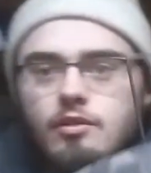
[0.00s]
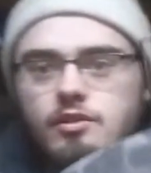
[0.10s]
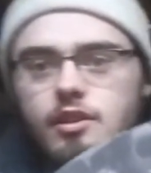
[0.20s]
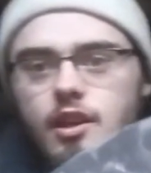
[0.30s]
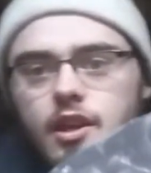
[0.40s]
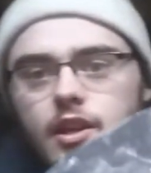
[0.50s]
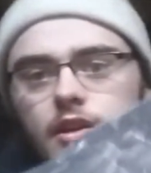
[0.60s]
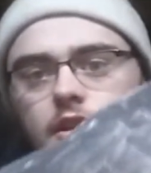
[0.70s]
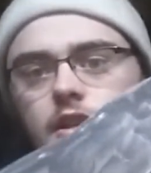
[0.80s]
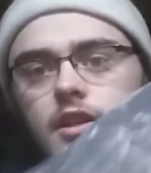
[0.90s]
would
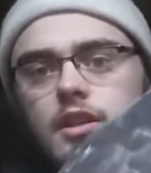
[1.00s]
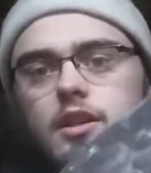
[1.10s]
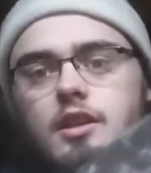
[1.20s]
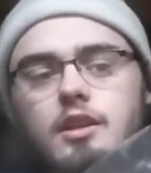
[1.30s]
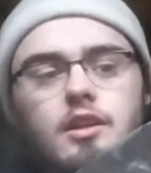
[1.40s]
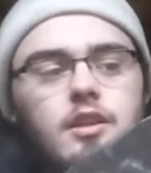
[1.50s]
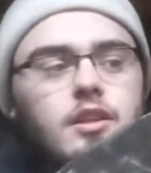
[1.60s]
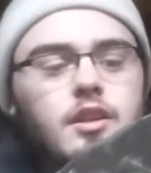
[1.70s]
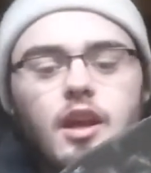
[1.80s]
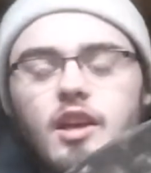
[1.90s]
say
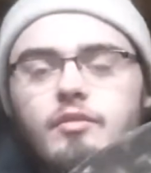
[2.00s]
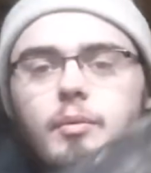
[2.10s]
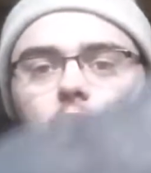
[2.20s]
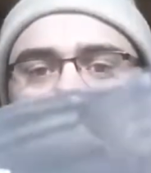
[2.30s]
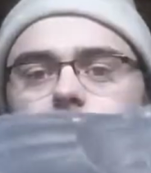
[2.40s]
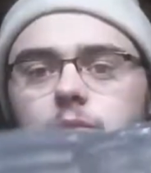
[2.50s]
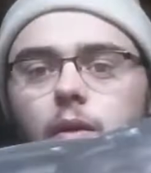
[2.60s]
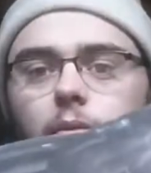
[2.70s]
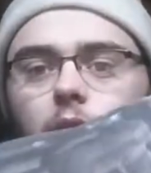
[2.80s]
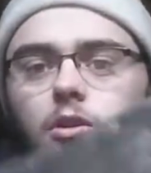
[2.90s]
the Divebomb is
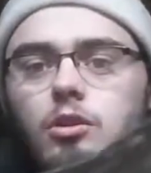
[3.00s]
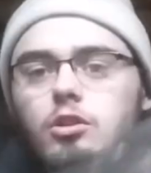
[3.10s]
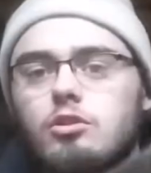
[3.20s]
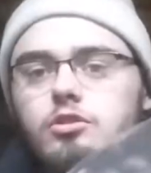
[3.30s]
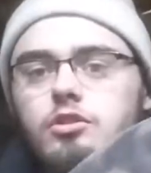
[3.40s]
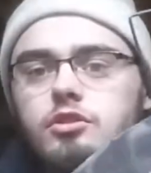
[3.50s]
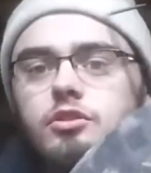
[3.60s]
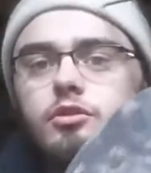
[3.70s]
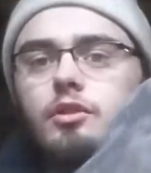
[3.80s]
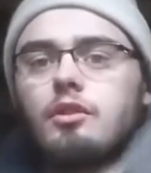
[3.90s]
probably a closer
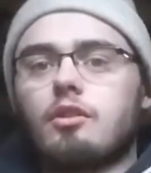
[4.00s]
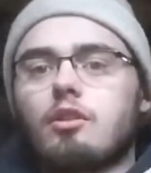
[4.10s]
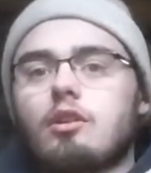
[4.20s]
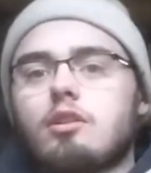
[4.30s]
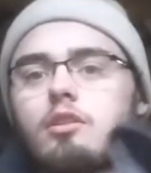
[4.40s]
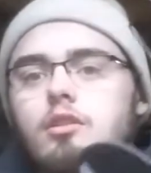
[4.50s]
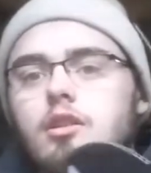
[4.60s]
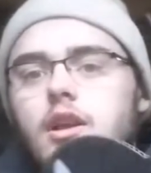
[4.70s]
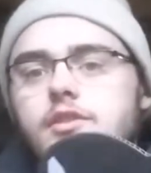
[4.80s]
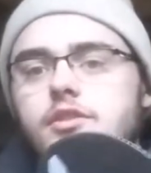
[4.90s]
to your
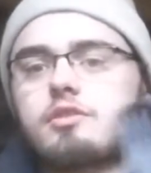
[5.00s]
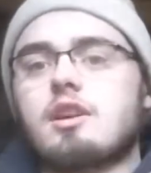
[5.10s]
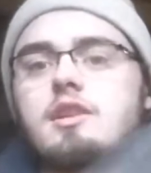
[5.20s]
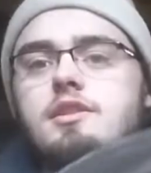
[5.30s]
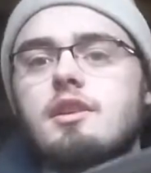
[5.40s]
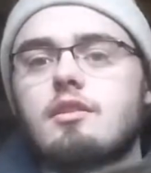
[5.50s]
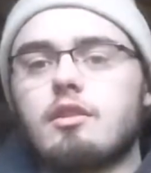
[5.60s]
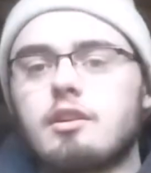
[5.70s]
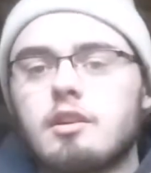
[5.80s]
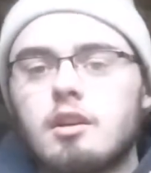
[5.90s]
lesser size
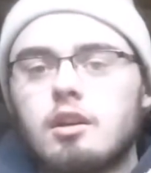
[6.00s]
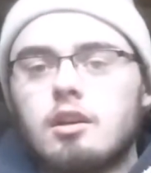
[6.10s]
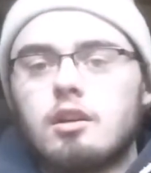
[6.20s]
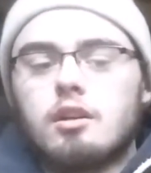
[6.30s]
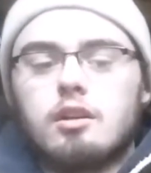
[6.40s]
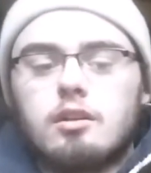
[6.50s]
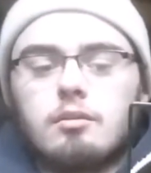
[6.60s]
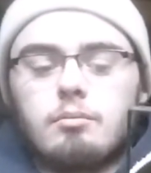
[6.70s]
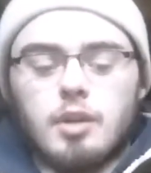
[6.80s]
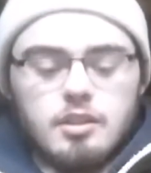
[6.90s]
decoy,
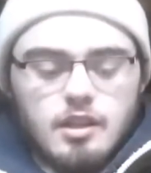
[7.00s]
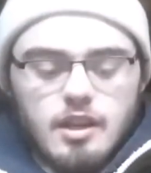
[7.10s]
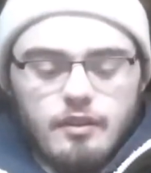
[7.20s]
but they